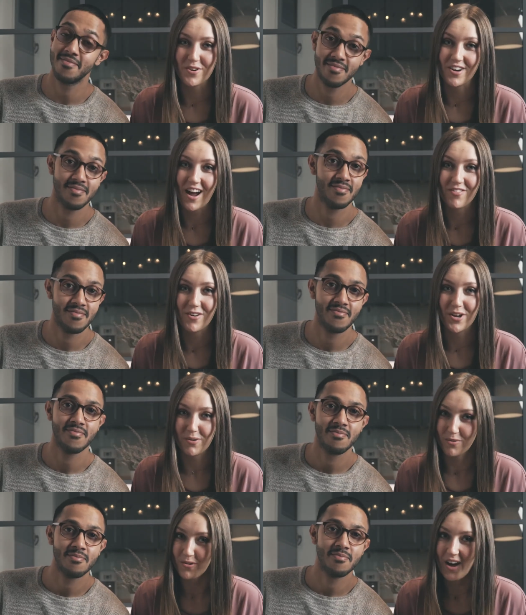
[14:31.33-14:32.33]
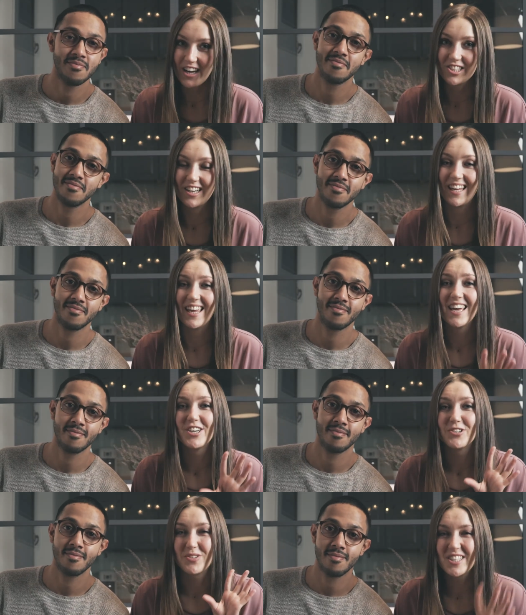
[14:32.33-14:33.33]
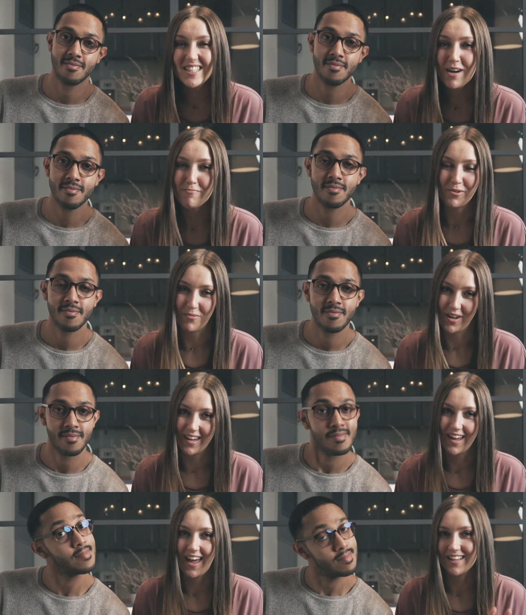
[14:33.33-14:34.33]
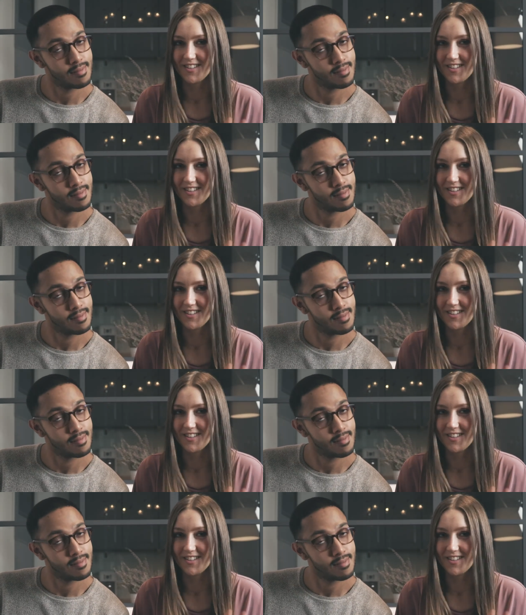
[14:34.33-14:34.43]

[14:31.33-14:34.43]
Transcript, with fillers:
Speaker 1: we are covering what you actually should stop doing as